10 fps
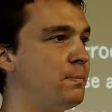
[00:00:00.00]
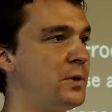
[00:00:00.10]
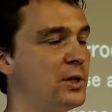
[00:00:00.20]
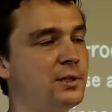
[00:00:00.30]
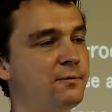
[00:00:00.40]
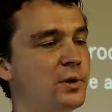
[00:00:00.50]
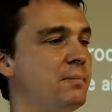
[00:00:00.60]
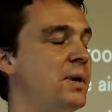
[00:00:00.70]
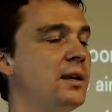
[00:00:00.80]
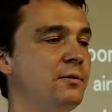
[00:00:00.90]
just for the
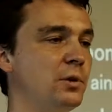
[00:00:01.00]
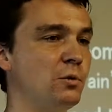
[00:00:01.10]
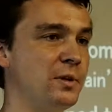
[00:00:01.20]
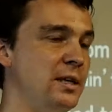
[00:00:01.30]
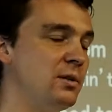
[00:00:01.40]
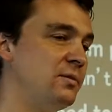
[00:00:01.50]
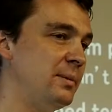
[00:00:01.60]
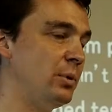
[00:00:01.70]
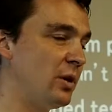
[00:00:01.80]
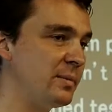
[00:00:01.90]
benefit of ease of
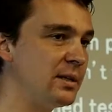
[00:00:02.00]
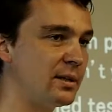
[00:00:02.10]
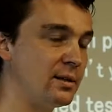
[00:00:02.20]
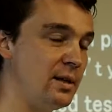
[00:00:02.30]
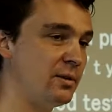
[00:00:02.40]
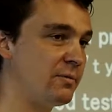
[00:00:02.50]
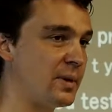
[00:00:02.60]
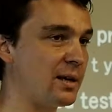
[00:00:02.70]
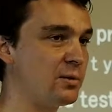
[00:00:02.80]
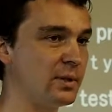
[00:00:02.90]
deployment and ease of
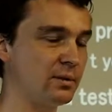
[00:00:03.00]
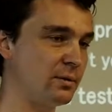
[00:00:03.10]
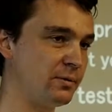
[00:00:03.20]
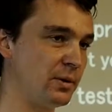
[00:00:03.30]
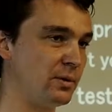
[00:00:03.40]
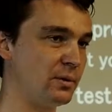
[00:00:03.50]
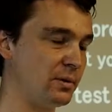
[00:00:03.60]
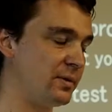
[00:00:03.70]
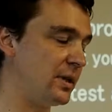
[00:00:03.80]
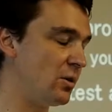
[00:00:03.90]
management of sort
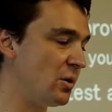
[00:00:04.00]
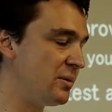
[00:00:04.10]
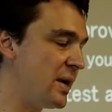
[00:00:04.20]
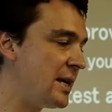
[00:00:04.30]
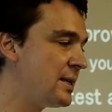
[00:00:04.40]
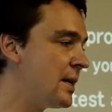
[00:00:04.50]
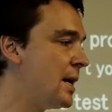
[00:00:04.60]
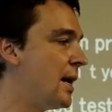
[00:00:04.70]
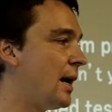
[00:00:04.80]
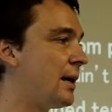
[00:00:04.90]
of the code base.
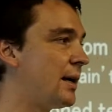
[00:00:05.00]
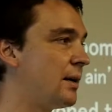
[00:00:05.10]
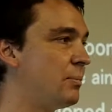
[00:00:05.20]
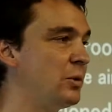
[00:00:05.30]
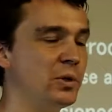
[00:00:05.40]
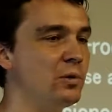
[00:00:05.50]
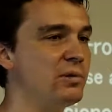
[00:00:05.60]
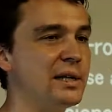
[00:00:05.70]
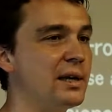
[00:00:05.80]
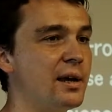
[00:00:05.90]
But we don't
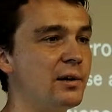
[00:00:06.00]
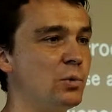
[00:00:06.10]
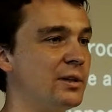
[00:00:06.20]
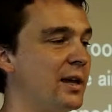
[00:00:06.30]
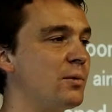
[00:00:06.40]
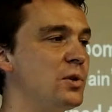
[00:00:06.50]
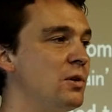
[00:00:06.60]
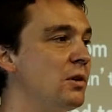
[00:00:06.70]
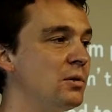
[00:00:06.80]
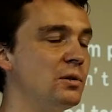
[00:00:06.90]
really care what language
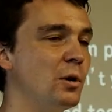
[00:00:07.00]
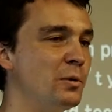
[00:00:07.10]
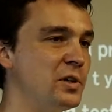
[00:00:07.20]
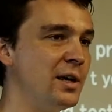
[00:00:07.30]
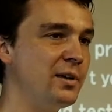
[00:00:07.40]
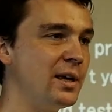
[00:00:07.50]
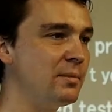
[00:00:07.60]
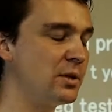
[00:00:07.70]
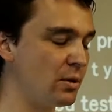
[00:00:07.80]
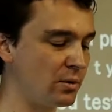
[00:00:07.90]
we use on top of
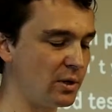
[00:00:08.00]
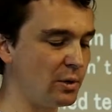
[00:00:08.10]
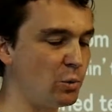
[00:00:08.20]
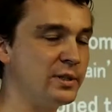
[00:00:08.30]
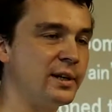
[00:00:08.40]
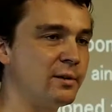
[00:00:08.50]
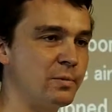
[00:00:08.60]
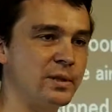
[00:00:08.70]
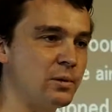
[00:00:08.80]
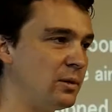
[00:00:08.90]
JVM. So we started
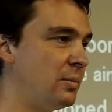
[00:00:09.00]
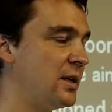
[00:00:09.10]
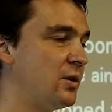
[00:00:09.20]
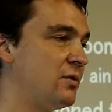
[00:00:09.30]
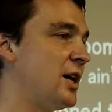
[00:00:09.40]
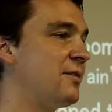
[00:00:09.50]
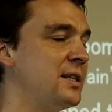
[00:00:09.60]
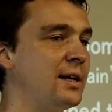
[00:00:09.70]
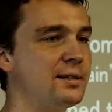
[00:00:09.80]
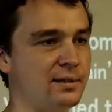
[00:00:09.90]
with a whole bunch of Java
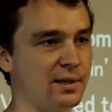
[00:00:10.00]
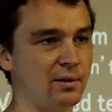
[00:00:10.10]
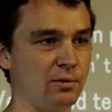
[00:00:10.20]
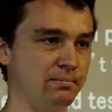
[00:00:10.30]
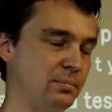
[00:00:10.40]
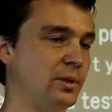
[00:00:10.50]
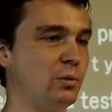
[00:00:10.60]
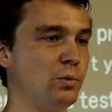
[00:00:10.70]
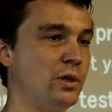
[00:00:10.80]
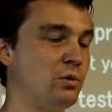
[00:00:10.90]
tests. Now
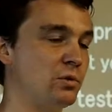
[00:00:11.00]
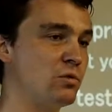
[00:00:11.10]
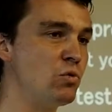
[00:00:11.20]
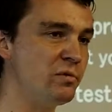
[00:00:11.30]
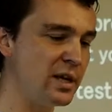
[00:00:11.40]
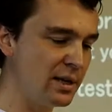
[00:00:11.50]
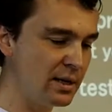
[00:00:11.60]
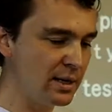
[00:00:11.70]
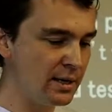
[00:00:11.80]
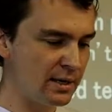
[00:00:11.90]
we use Groovy.
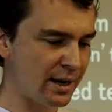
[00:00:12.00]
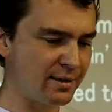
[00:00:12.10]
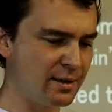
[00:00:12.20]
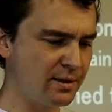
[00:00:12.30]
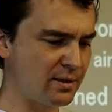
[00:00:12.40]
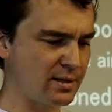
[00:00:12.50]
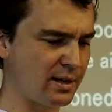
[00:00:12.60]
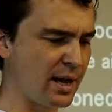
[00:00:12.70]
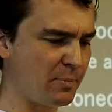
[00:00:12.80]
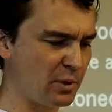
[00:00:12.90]
I think there's a
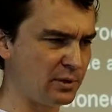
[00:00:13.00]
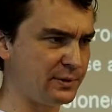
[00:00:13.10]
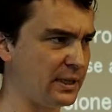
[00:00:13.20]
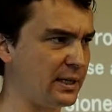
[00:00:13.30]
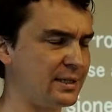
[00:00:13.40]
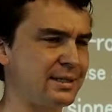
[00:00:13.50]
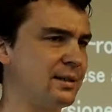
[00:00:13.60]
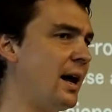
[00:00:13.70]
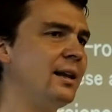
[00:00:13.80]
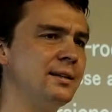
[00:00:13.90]
couple of
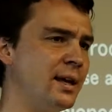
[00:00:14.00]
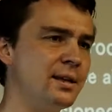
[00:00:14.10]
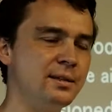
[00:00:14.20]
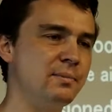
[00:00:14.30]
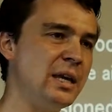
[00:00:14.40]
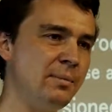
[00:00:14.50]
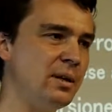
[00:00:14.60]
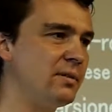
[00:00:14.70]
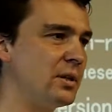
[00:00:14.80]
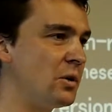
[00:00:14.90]
Scala tests, maybe
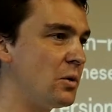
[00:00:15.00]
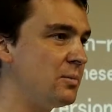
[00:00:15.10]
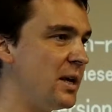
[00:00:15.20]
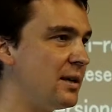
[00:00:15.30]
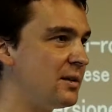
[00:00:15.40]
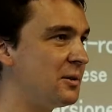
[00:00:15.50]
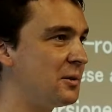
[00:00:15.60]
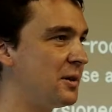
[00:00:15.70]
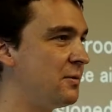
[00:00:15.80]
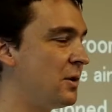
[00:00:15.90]
even the code base.
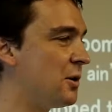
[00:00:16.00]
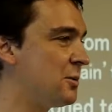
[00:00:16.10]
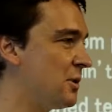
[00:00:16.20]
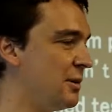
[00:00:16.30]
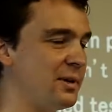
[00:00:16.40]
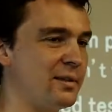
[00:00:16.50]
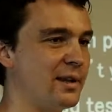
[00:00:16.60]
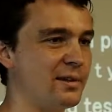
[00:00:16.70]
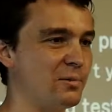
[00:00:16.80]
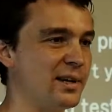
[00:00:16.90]
If COS was looking
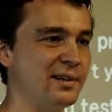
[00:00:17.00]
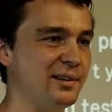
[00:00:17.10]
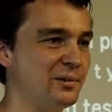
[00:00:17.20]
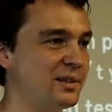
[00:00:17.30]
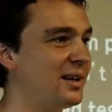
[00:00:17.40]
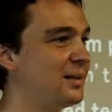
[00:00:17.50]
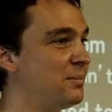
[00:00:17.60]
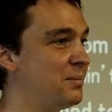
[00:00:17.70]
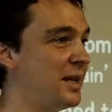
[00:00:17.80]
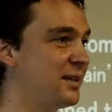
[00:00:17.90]
the other way, Scala
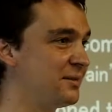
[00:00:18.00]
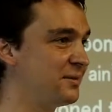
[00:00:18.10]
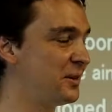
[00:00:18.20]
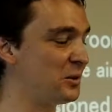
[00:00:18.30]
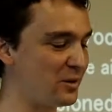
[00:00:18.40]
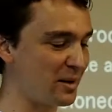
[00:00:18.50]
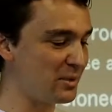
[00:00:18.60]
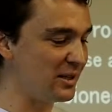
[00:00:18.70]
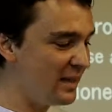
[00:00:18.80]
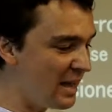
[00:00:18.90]
may have
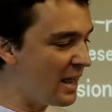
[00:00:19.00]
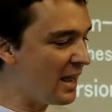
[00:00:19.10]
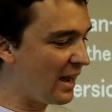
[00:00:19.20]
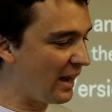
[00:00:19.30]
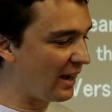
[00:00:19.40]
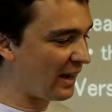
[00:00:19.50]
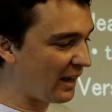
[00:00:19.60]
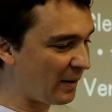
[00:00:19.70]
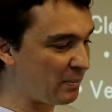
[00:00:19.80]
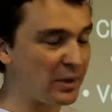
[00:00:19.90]
crept in.
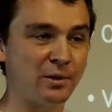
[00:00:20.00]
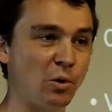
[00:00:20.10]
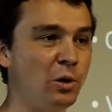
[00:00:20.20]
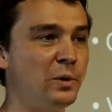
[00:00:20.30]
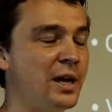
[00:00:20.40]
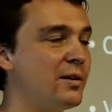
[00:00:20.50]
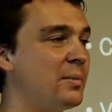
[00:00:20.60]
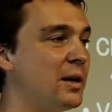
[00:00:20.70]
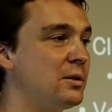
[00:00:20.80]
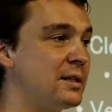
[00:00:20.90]
But all we care
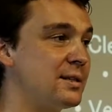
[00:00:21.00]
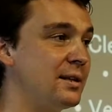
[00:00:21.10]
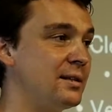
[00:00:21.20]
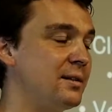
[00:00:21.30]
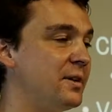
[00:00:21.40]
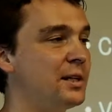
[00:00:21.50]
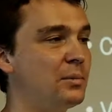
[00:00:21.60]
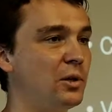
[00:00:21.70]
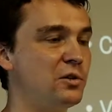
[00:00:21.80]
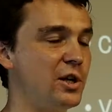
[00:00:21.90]
about is that it's
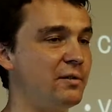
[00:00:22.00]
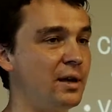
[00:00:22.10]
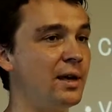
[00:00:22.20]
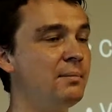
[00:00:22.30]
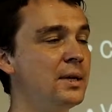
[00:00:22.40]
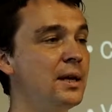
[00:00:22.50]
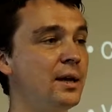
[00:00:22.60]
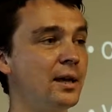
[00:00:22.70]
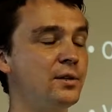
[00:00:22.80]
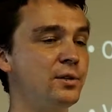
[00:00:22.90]
available on JVM
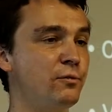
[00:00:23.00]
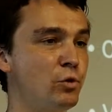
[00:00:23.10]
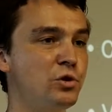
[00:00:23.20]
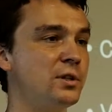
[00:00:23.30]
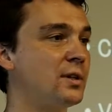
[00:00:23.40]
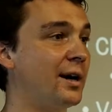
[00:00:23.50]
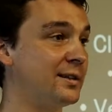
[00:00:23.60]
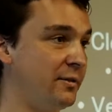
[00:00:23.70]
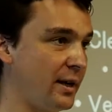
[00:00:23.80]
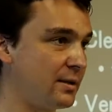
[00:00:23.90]
and it's a versioned
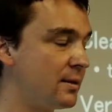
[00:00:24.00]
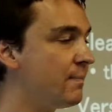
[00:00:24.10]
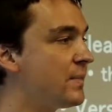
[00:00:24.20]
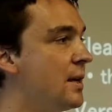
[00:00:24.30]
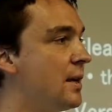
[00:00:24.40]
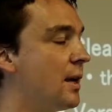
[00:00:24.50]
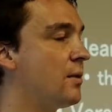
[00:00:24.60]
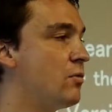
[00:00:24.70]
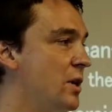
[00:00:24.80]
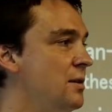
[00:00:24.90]
artifact.
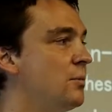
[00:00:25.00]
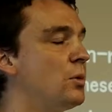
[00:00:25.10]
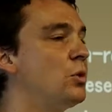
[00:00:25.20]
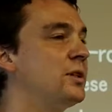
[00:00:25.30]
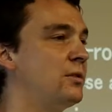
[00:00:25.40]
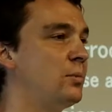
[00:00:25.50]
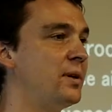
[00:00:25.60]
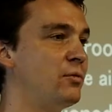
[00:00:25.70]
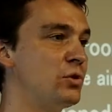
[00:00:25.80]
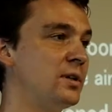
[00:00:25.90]
And the reason we want it to be
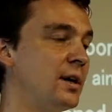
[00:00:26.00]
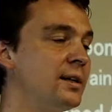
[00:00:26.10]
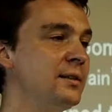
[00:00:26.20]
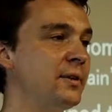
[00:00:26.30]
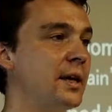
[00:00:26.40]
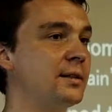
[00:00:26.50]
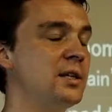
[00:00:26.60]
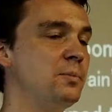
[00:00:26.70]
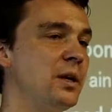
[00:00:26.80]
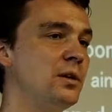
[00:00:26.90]
a versioned artifact
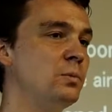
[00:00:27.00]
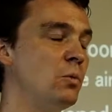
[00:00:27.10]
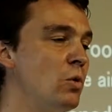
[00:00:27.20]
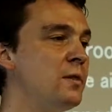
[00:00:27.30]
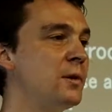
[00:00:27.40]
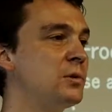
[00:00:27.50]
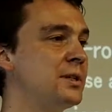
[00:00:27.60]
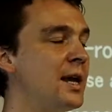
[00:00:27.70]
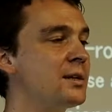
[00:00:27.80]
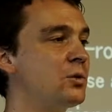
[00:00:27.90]
is because we want those
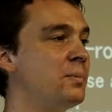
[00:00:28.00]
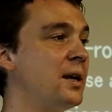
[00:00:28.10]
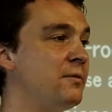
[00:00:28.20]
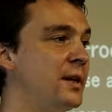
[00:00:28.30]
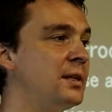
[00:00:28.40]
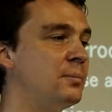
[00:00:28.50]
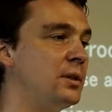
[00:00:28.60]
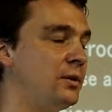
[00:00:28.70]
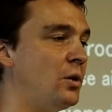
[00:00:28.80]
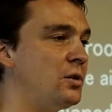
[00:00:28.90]
tests to be
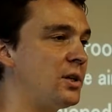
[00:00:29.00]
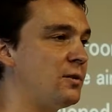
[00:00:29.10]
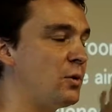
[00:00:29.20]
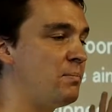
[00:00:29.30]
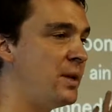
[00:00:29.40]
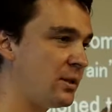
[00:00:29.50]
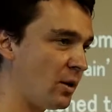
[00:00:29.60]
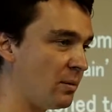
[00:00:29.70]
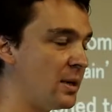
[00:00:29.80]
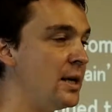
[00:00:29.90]
available not just for
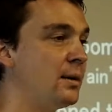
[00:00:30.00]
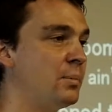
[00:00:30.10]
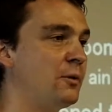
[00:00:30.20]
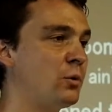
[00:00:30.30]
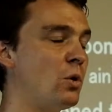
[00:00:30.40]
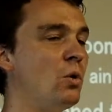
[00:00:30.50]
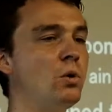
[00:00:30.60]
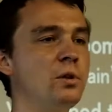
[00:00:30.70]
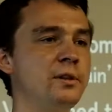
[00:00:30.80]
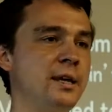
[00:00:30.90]
Bigtop, but for
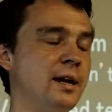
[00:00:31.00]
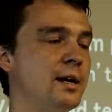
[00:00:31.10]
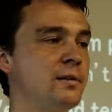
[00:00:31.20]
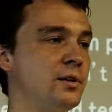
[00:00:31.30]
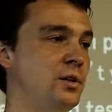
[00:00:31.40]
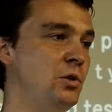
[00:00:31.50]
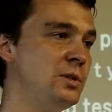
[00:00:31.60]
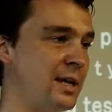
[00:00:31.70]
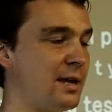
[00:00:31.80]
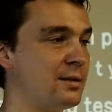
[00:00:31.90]
all the other
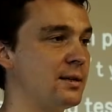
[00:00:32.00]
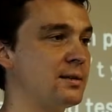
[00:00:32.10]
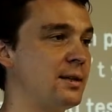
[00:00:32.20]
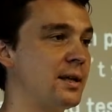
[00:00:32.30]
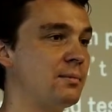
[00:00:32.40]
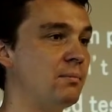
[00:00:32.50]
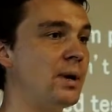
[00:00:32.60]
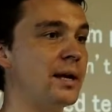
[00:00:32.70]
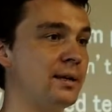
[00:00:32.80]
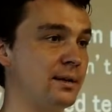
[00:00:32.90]
use cases that
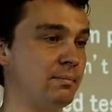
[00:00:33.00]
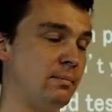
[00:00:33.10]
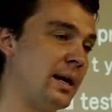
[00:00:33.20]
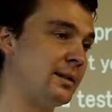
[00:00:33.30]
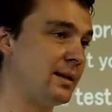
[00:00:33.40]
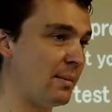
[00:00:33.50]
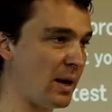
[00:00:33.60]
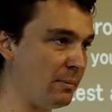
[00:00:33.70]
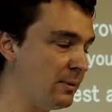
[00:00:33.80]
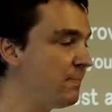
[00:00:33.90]
might come
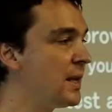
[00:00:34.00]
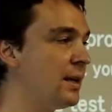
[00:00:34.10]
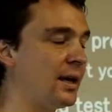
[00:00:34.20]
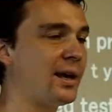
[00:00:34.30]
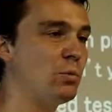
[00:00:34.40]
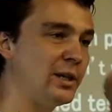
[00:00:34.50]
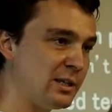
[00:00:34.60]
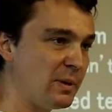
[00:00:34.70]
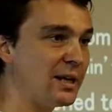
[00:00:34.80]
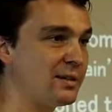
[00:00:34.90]
up. And I will
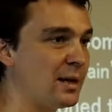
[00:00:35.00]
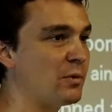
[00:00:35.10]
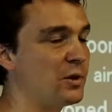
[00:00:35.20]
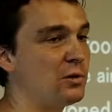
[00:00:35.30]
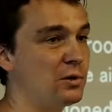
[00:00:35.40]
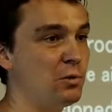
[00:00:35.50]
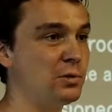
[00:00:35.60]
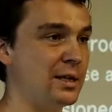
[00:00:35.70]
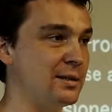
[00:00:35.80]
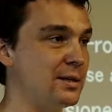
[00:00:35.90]
explain some of these use
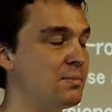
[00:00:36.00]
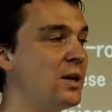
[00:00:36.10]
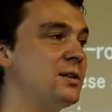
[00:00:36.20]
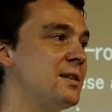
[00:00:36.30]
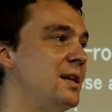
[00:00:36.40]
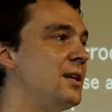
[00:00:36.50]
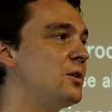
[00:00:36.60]
cases. Because at the end